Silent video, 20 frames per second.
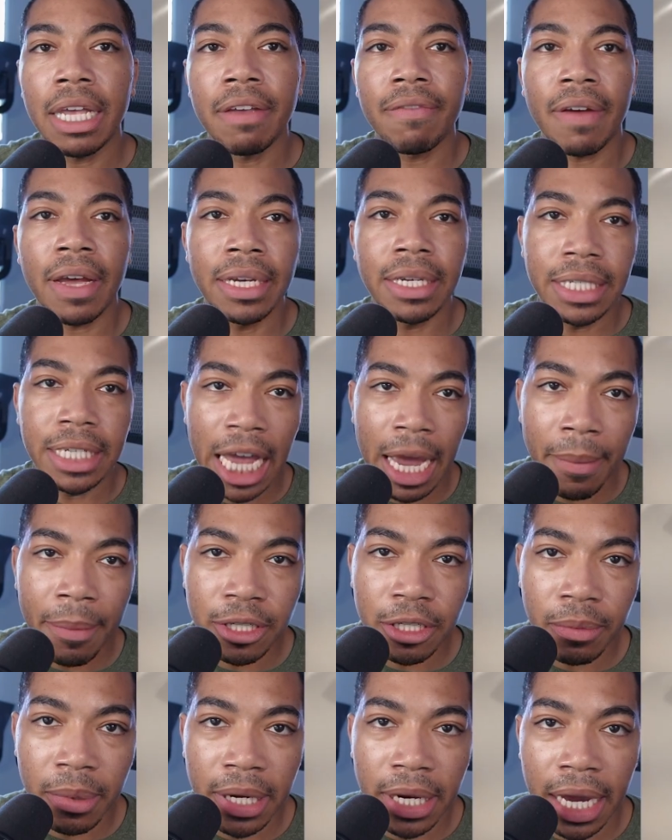if I
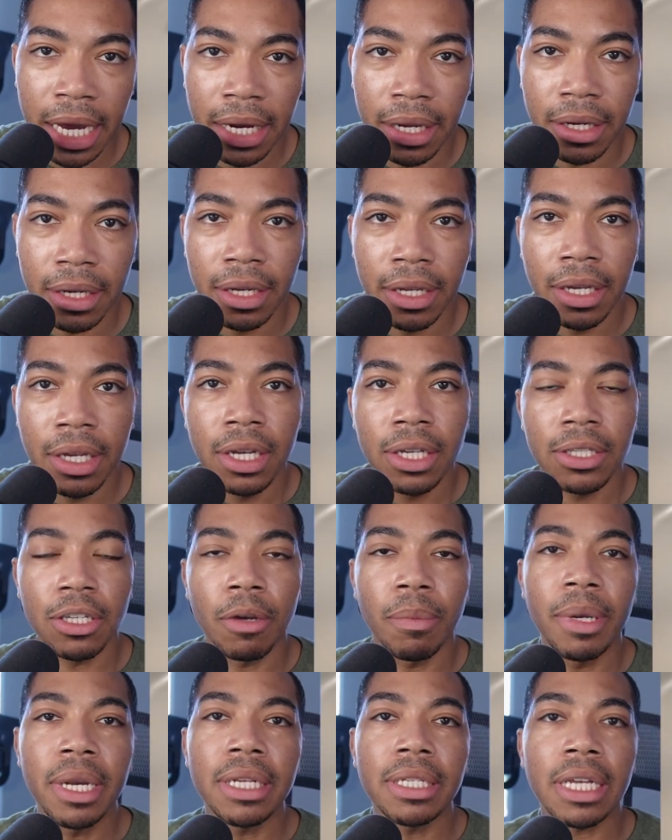damage a banana.
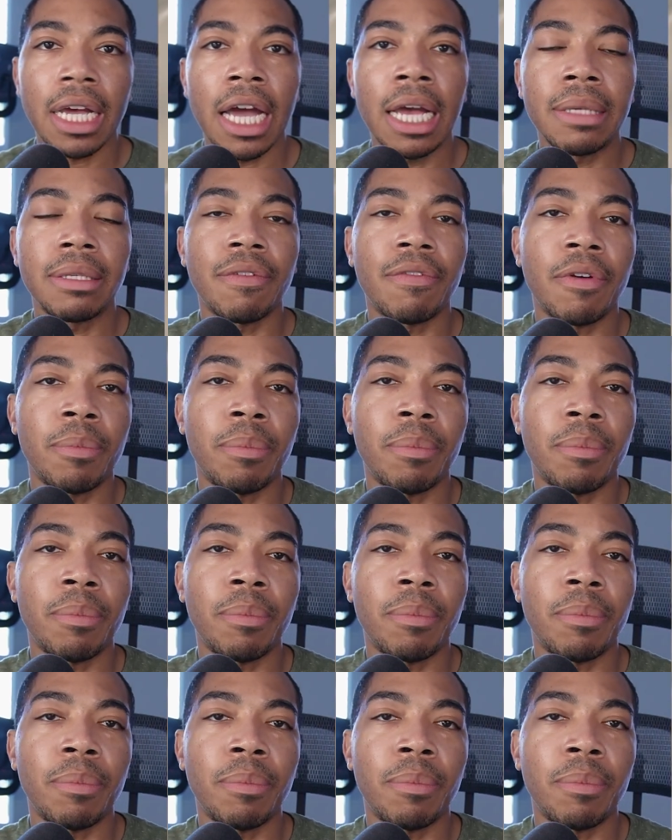So many times if a